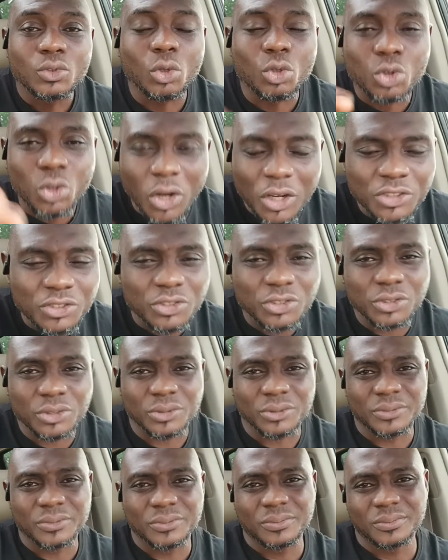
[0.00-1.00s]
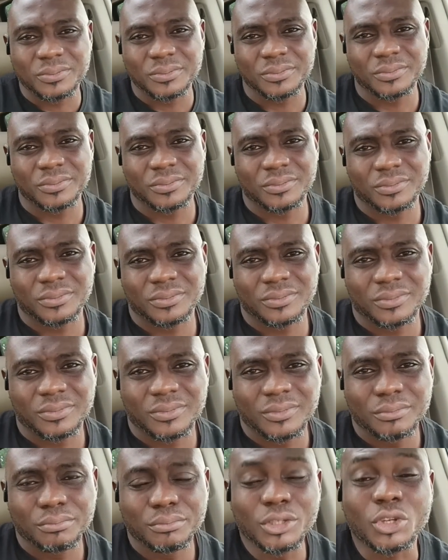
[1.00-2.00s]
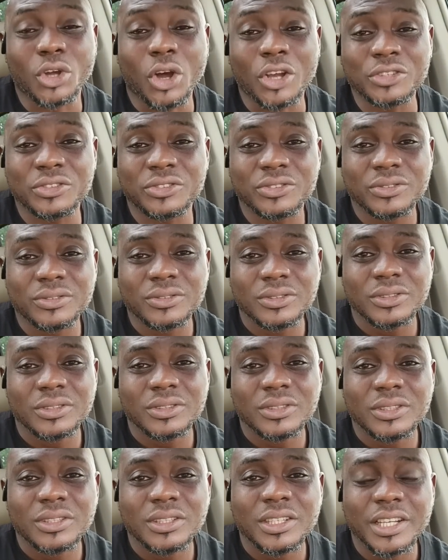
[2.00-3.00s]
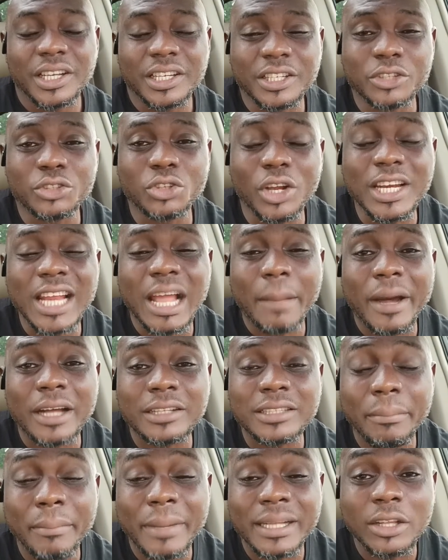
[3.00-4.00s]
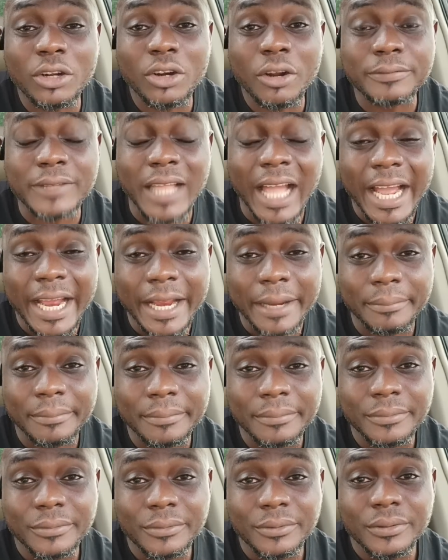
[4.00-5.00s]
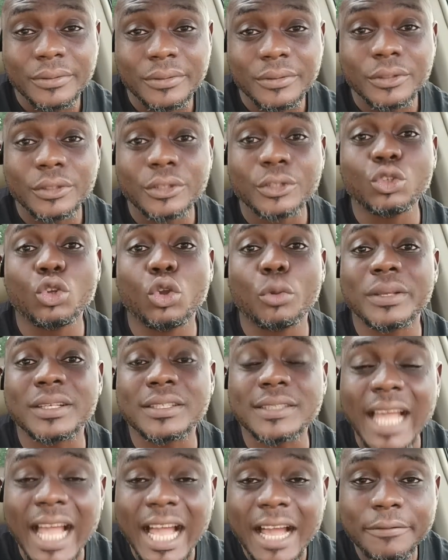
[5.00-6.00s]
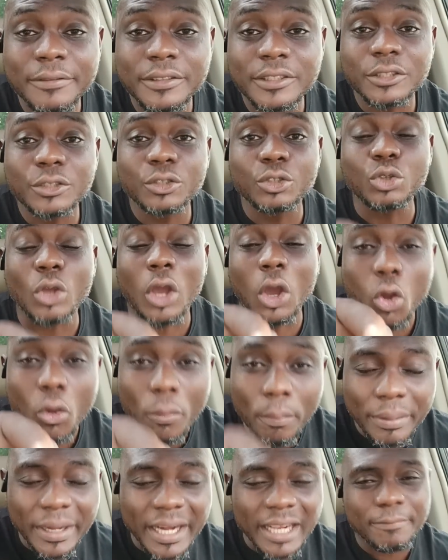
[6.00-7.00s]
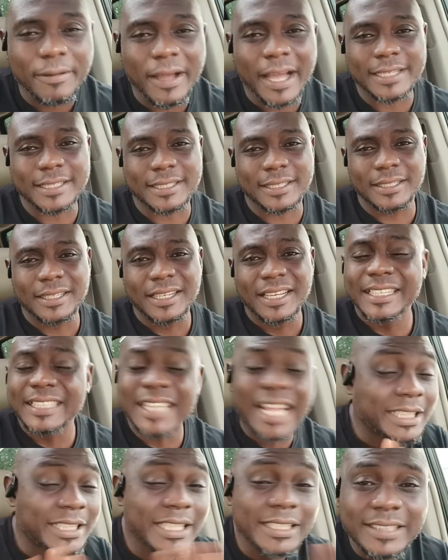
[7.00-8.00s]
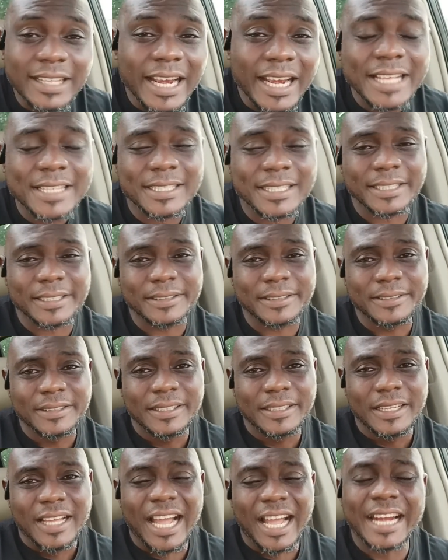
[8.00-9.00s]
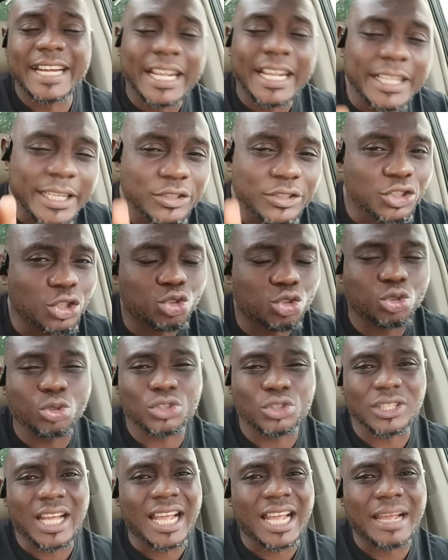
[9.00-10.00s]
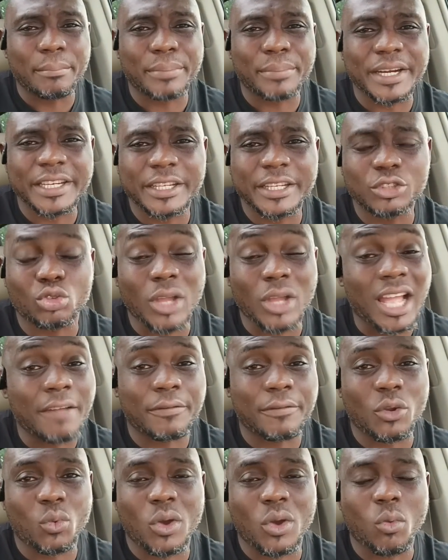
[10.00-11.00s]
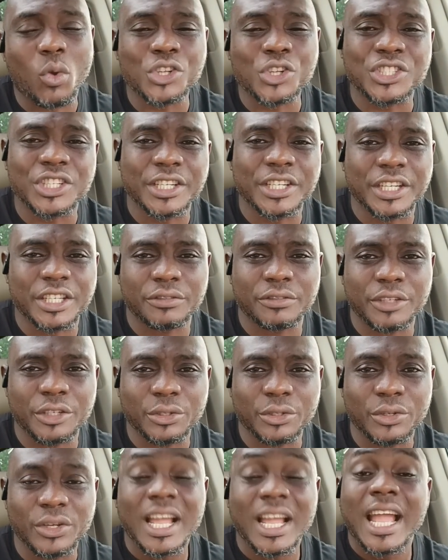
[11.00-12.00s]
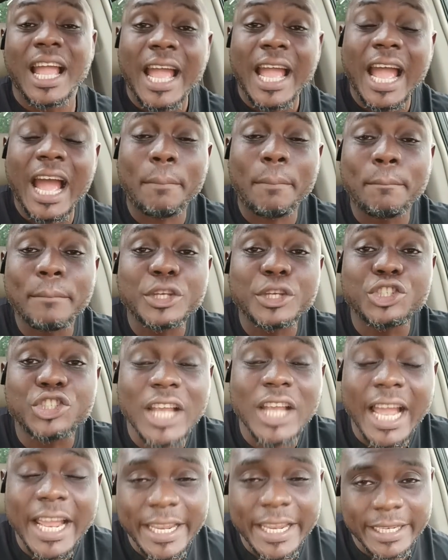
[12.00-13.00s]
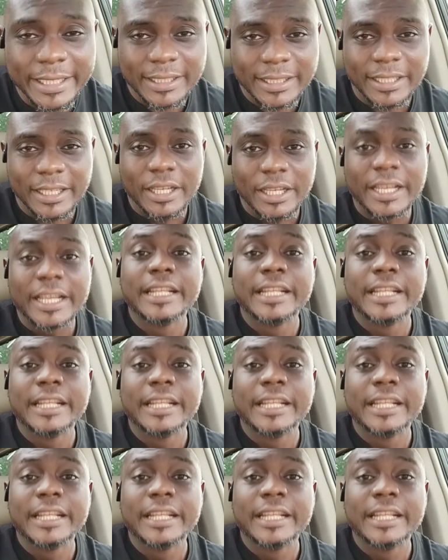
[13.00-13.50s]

to trust you, because it is only about a matter of time you'll be served your own breakfast. That is the lesson, and that is the truth I am bringing to everyone watching this video. Help me share it.